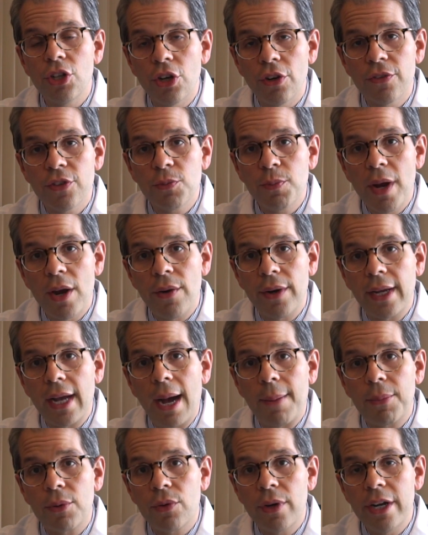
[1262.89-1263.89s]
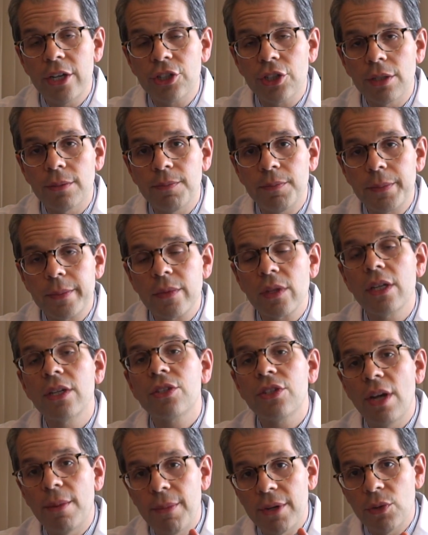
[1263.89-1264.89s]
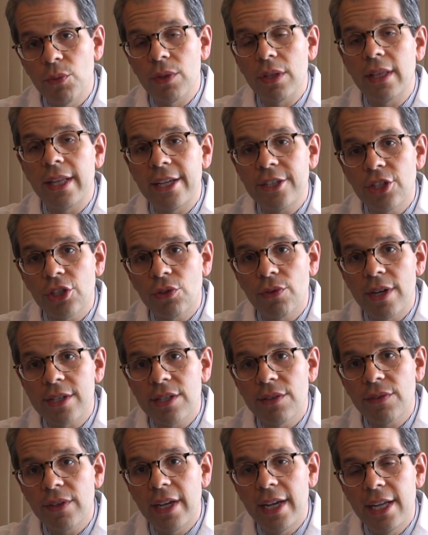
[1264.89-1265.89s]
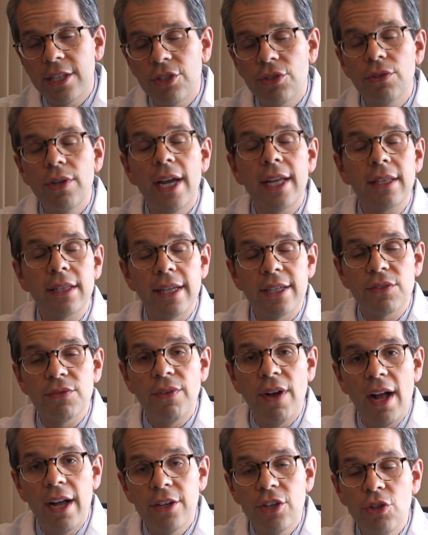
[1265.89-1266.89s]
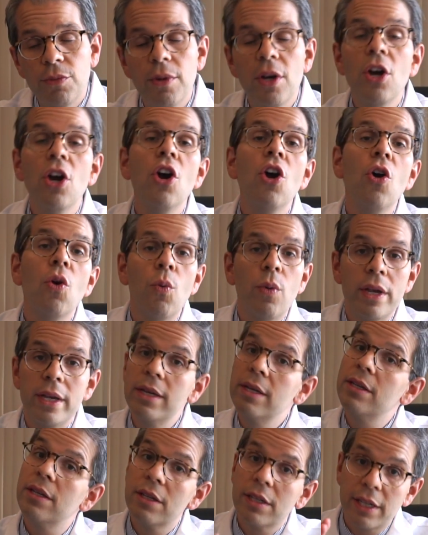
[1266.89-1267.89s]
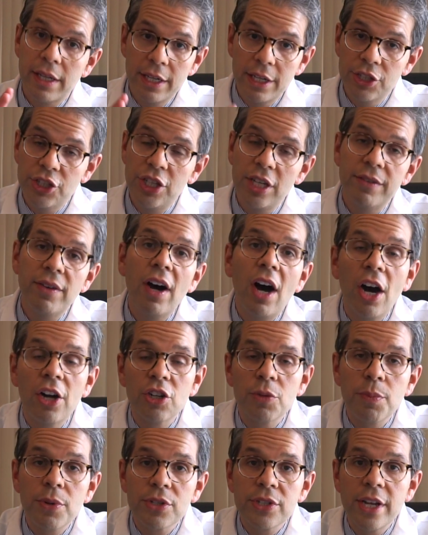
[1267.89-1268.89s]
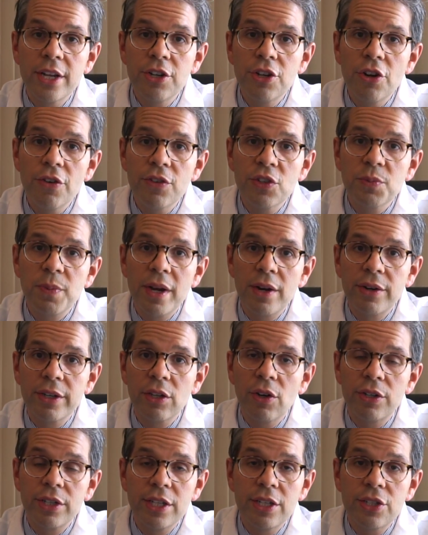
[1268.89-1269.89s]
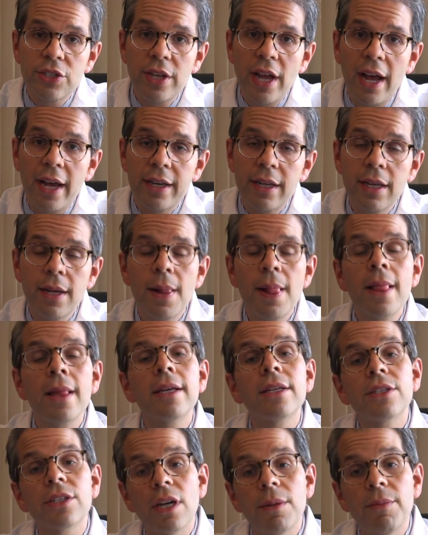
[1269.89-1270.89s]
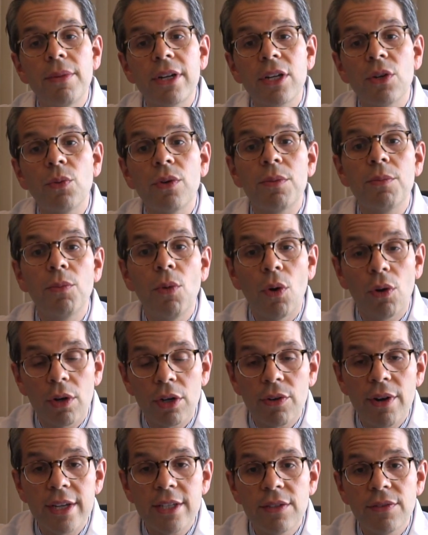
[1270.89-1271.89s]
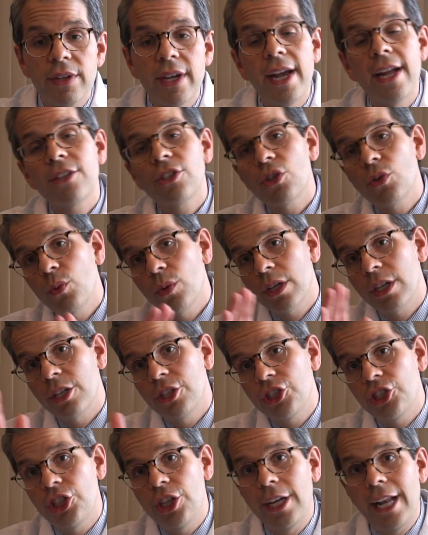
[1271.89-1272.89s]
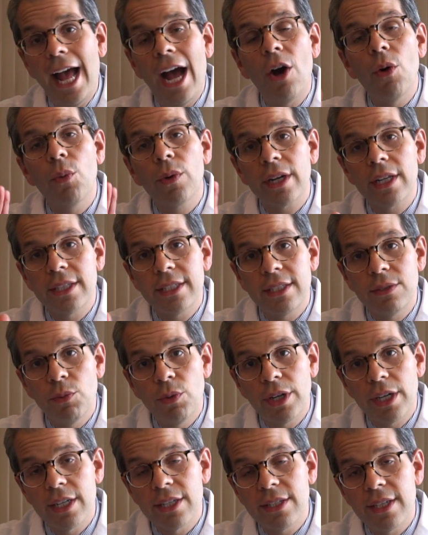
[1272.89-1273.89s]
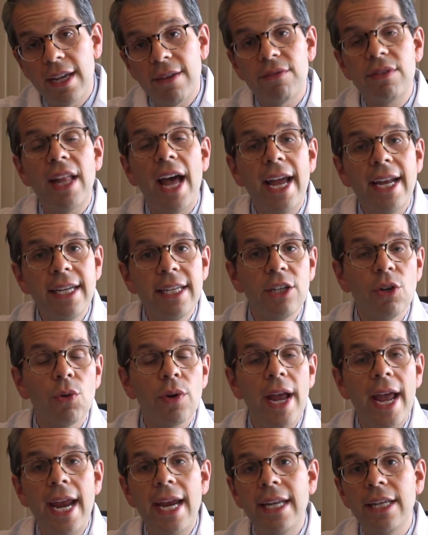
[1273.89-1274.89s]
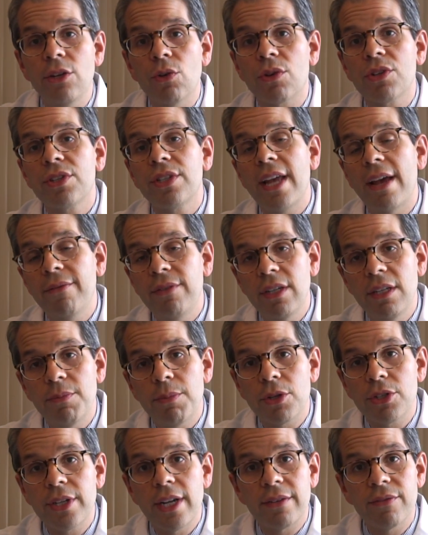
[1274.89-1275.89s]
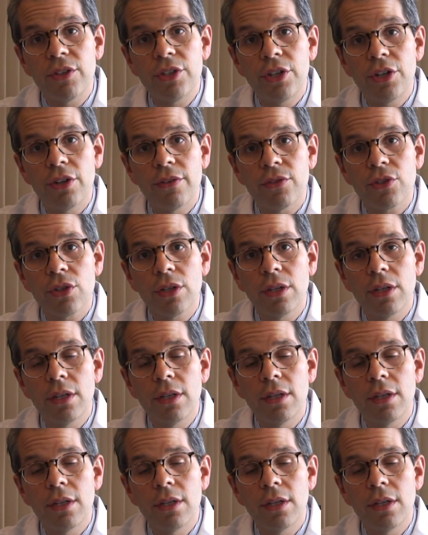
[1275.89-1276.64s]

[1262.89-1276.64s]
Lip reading: nerve-sparing operation. Somebody with less aggressive cancer and less volume, we can achieve 100% nerve sparing on each side. Somebody with more aggressive cancer, we're going to cheat out. We're going to save 90 or 80 or 70% of the nerves.